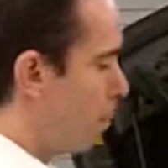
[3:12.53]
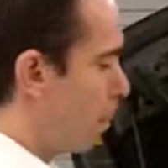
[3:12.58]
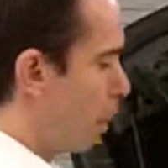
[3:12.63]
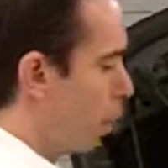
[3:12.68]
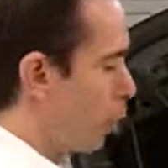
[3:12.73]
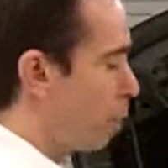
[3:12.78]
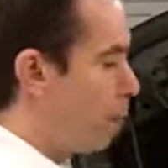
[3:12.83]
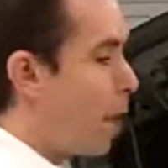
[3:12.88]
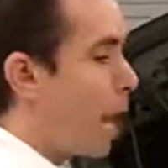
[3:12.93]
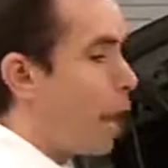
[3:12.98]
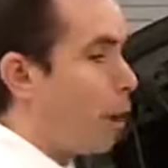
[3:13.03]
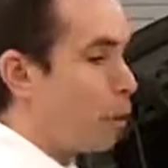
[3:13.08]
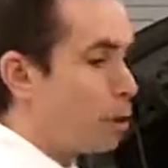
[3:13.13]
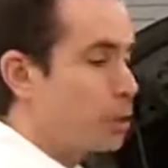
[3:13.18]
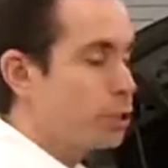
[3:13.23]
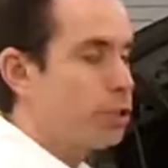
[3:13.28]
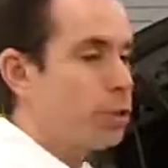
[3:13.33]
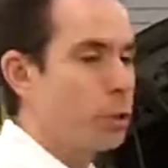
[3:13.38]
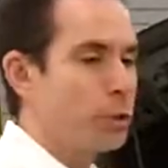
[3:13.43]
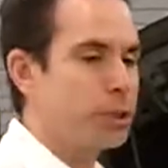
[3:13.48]
Both
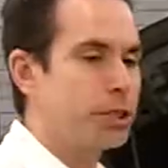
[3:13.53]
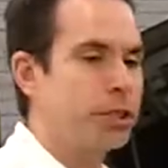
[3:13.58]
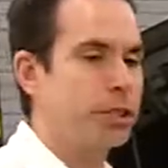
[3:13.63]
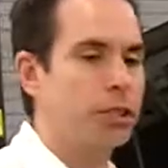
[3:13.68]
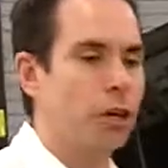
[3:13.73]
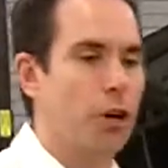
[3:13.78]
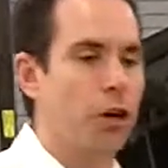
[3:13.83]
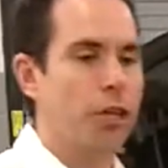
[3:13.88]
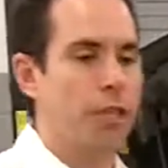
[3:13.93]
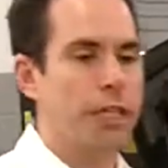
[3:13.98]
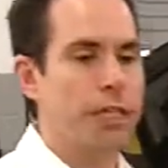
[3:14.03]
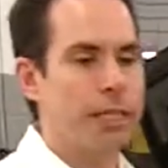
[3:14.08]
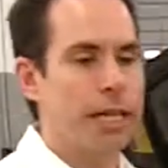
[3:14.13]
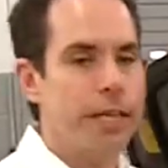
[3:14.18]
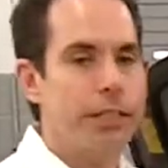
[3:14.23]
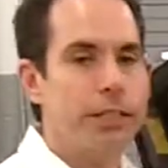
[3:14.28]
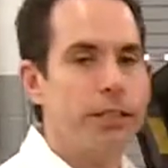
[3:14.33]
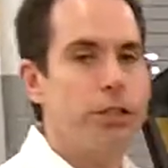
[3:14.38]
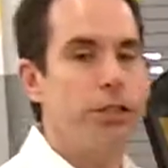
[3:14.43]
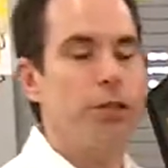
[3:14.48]
power sources are
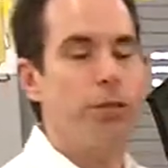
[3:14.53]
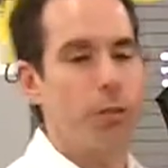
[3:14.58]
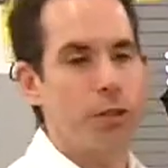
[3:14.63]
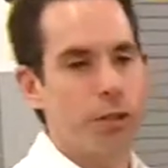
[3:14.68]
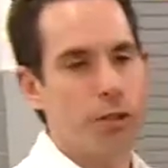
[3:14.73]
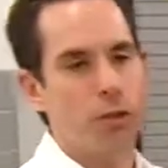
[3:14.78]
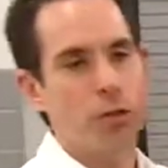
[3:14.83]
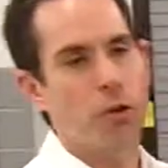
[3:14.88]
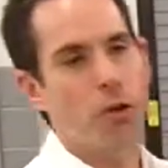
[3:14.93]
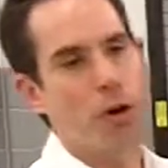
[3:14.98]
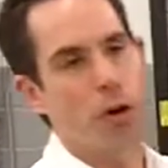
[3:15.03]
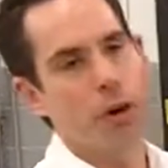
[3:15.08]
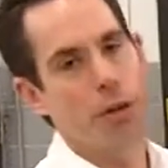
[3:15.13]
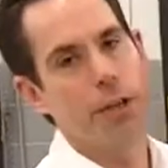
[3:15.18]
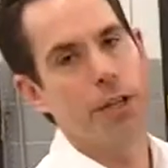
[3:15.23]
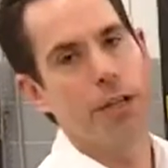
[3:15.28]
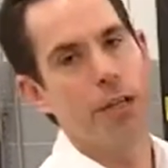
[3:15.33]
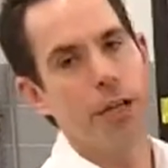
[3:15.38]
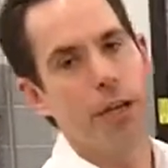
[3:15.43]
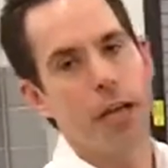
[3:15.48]
connected to what's
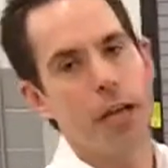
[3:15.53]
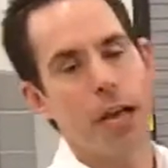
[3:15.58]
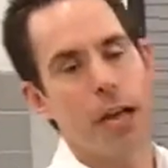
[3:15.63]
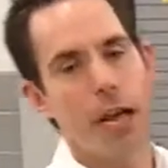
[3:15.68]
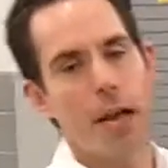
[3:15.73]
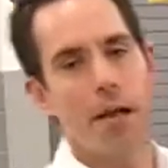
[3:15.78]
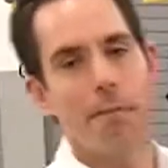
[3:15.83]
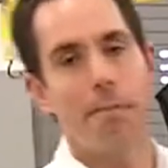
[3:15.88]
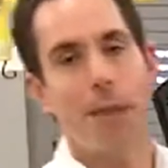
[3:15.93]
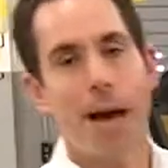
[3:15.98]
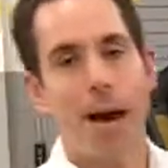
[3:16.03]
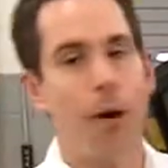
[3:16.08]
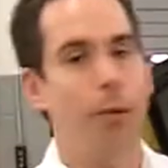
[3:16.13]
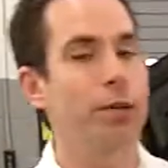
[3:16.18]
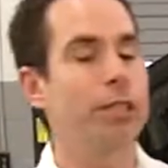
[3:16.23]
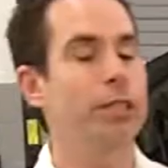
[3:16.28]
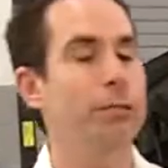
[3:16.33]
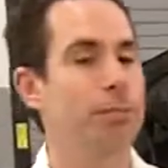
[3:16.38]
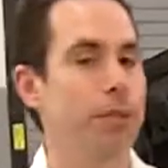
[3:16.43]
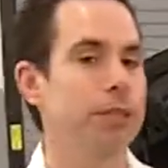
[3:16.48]
called a
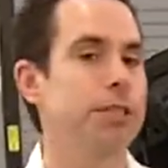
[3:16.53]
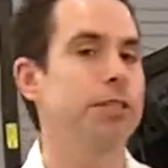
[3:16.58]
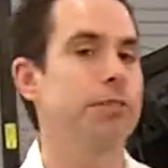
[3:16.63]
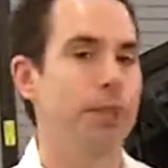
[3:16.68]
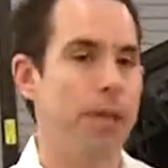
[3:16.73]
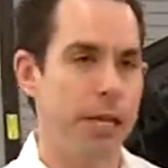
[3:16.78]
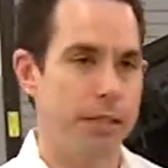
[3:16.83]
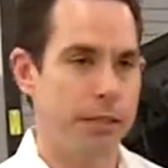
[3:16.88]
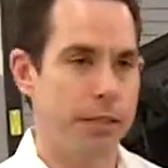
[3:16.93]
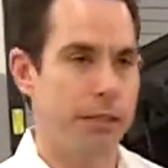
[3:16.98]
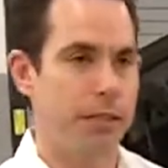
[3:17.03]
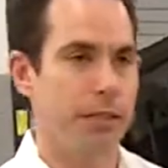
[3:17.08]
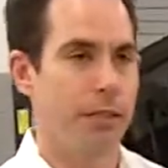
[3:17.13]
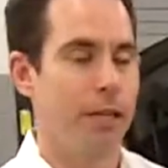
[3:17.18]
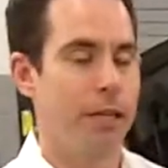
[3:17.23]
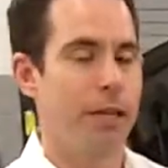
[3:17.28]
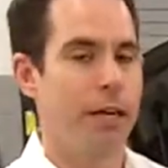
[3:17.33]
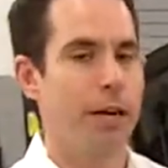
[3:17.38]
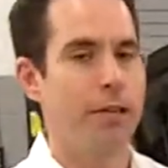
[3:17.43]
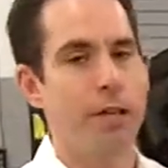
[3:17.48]
power split device.
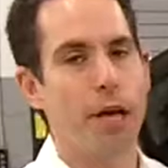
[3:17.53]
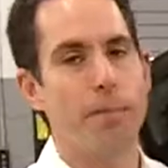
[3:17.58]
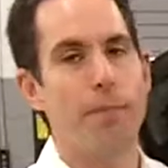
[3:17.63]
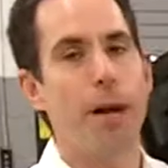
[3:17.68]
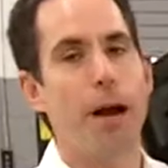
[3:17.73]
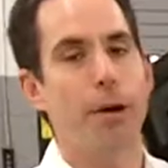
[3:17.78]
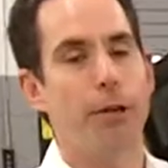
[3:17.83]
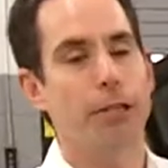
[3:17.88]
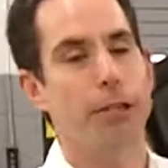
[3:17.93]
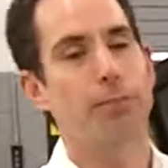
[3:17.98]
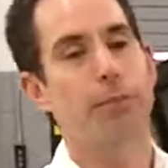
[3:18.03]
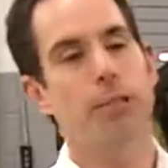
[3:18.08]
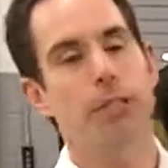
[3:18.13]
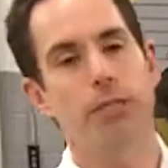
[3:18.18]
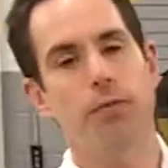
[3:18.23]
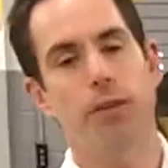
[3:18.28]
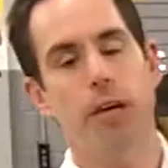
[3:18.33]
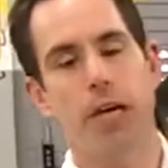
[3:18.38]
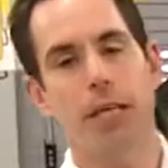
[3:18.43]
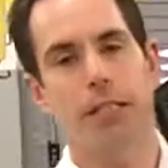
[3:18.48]
And that power split
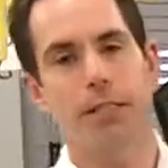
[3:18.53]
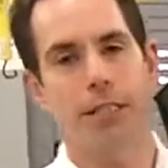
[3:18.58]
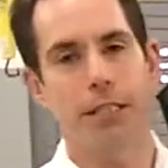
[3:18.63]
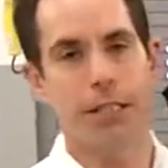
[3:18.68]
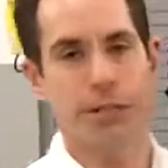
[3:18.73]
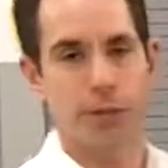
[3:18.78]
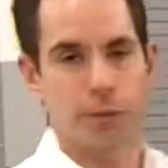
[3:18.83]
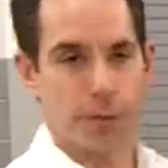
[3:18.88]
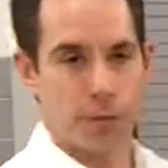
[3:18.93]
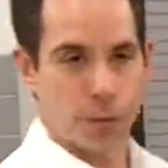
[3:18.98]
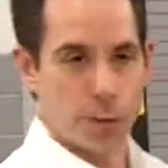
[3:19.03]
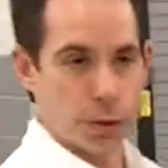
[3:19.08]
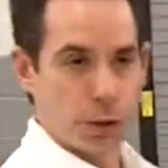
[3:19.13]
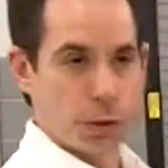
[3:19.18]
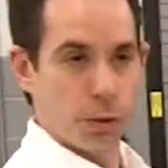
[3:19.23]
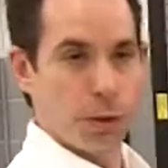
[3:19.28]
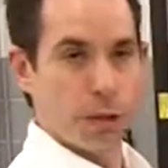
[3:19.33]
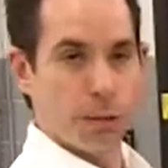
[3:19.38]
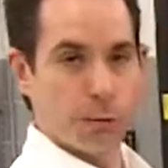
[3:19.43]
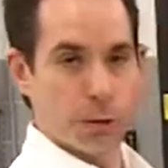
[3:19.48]
device is referred
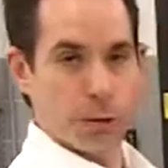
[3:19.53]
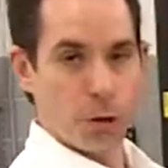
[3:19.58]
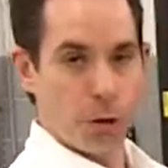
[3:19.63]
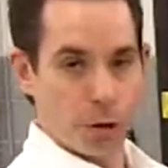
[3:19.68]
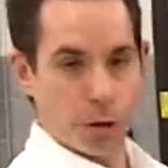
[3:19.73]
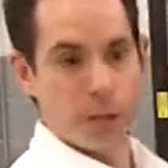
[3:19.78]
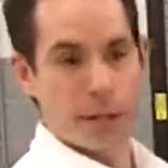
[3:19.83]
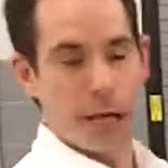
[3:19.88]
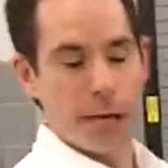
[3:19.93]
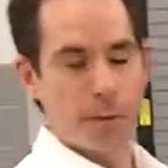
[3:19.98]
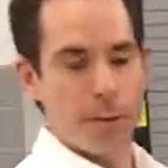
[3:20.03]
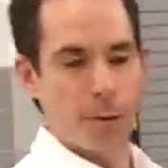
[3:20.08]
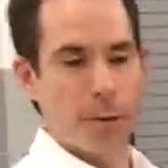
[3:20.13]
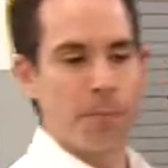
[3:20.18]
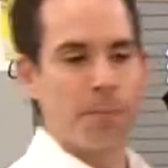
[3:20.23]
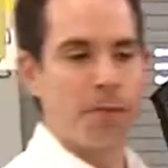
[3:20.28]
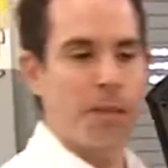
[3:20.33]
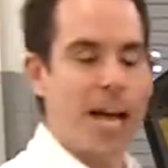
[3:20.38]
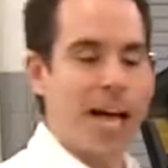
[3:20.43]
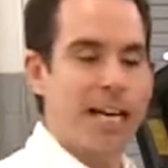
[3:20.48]
to on the minority
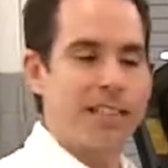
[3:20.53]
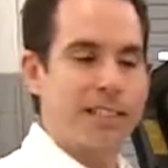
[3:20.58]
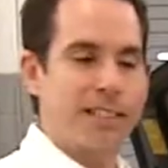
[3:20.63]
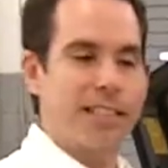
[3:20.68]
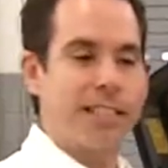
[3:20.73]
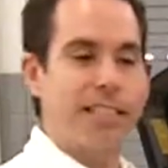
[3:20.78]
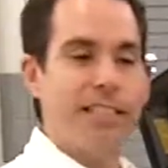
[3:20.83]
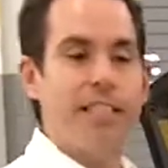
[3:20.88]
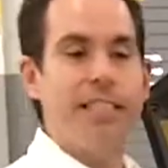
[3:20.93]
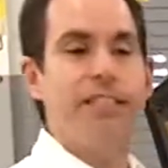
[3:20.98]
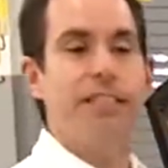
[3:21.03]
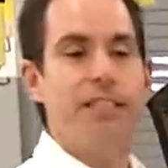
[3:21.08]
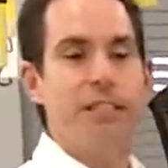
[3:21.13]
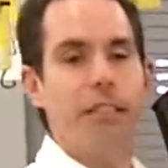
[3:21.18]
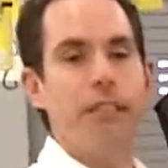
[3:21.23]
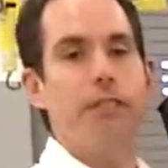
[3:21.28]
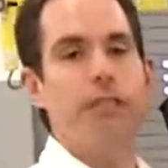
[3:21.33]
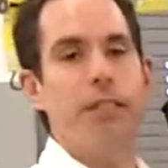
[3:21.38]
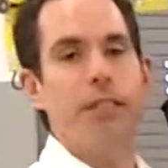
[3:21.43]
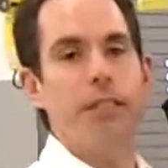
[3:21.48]
label as an
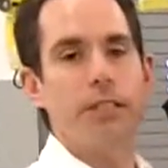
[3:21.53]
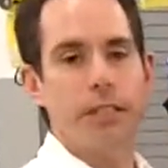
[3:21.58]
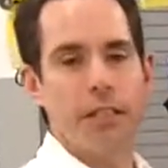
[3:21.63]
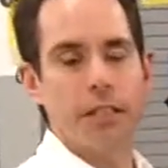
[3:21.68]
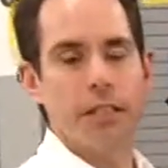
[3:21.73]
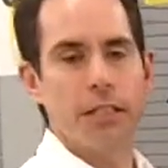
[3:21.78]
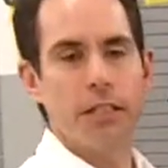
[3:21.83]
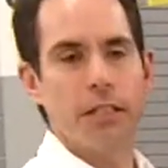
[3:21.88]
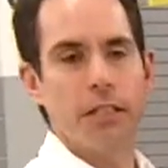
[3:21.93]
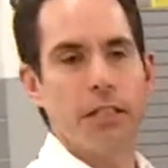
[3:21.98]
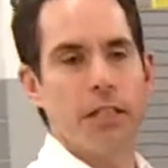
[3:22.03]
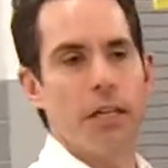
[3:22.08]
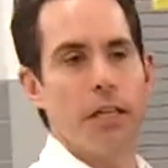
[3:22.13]
ECVT,